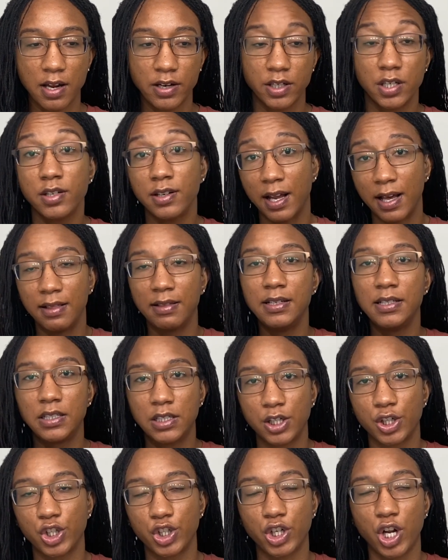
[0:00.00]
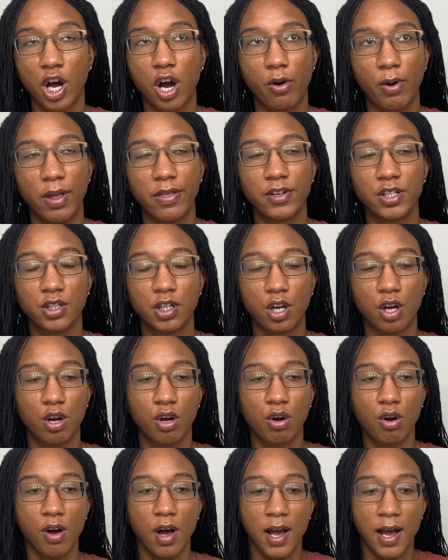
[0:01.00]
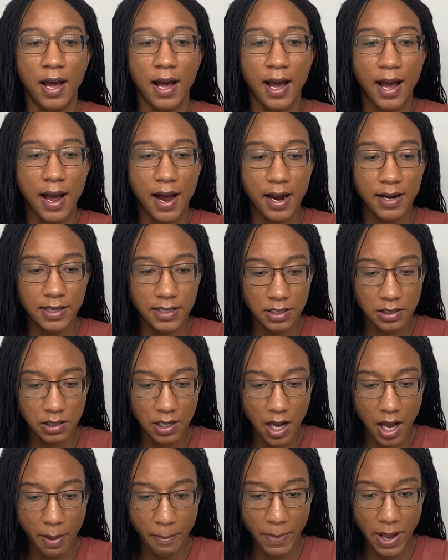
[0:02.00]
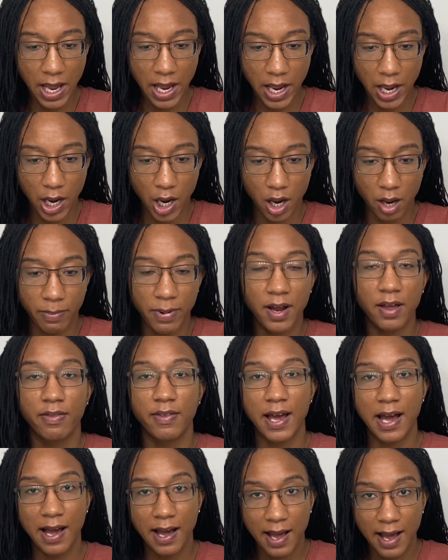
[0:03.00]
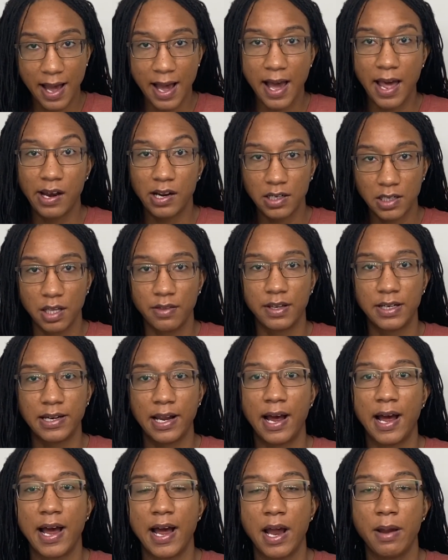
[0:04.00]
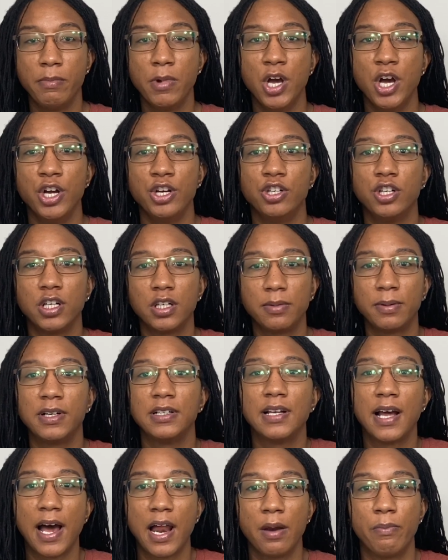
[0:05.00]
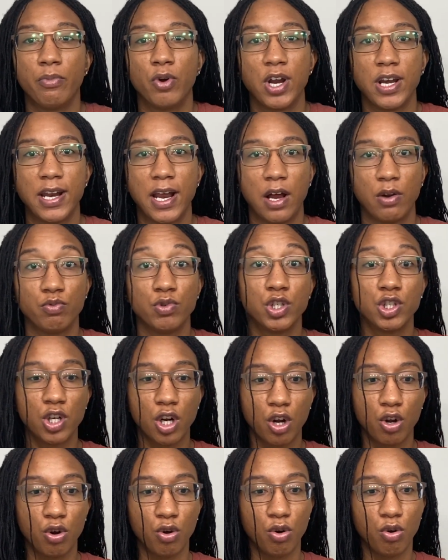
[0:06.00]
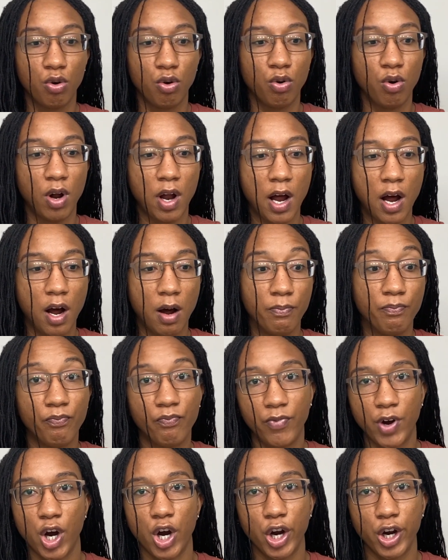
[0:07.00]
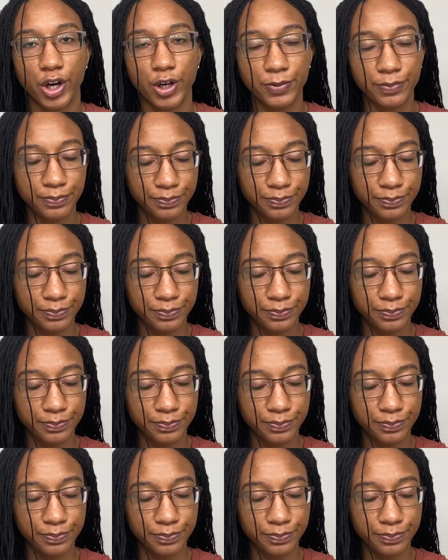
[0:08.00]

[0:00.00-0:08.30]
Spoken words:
at least to start with. So I did cut my hair, but that added to the time just because I had to braid down so far.